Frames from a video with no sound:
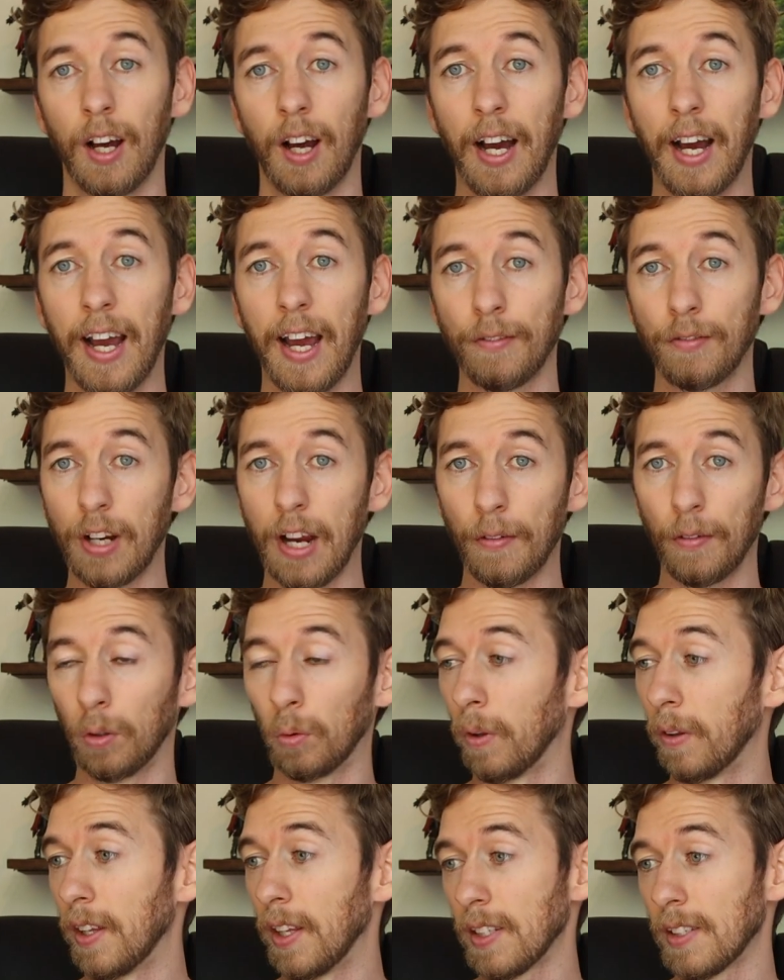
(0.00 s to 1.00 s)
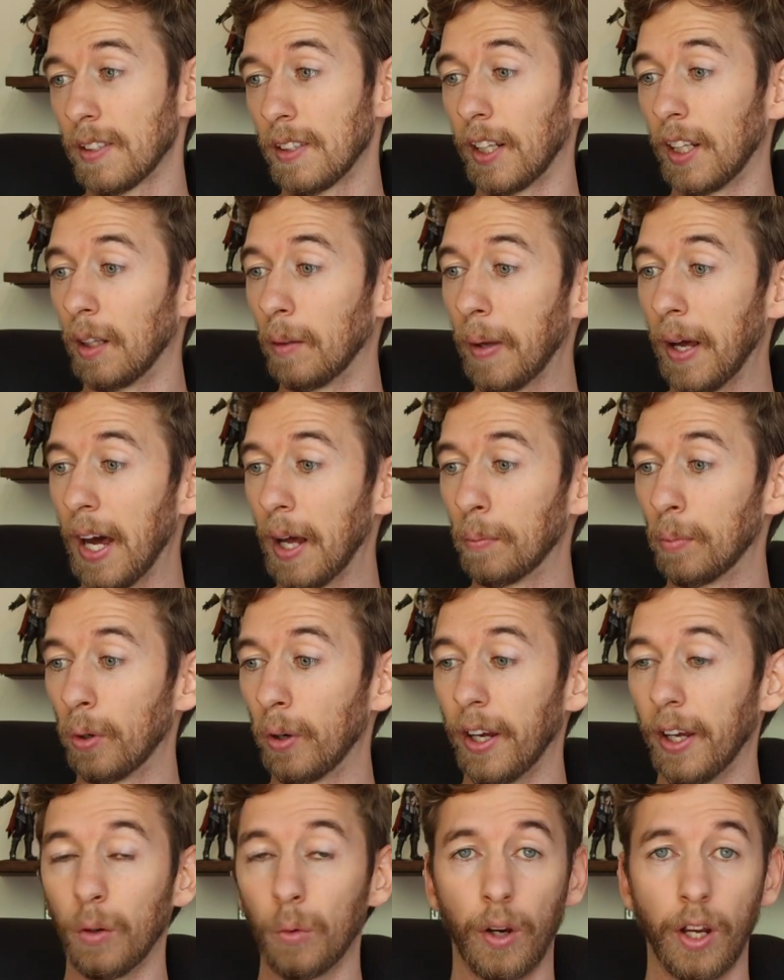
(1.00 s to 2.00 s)
I have traveled with this little bad
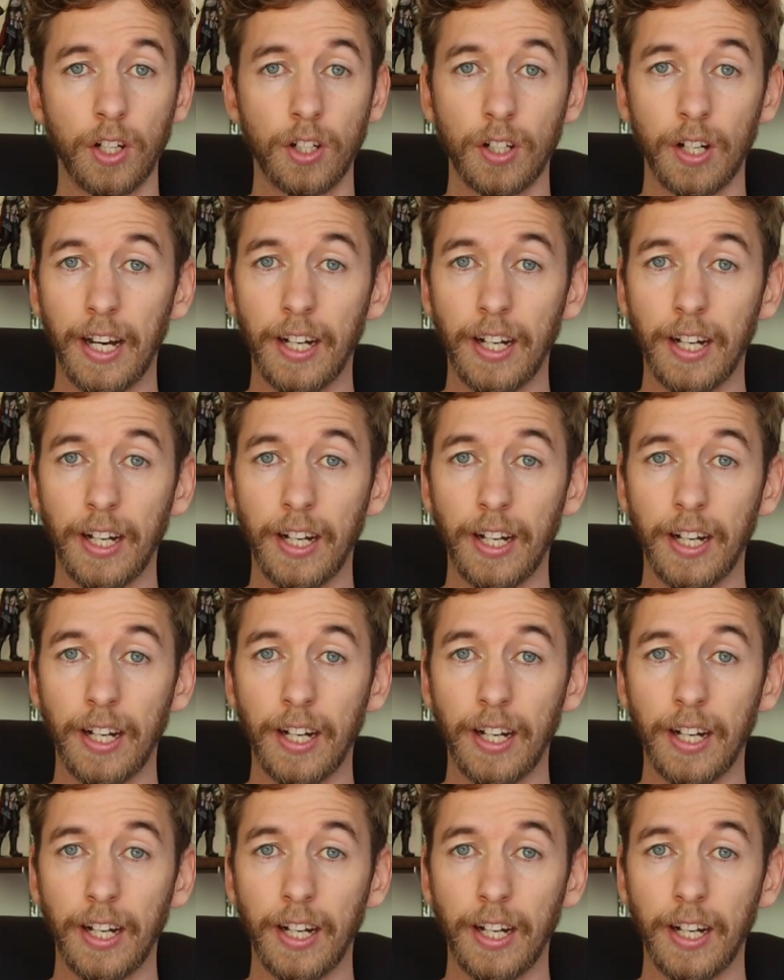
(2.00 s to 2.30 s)
boy which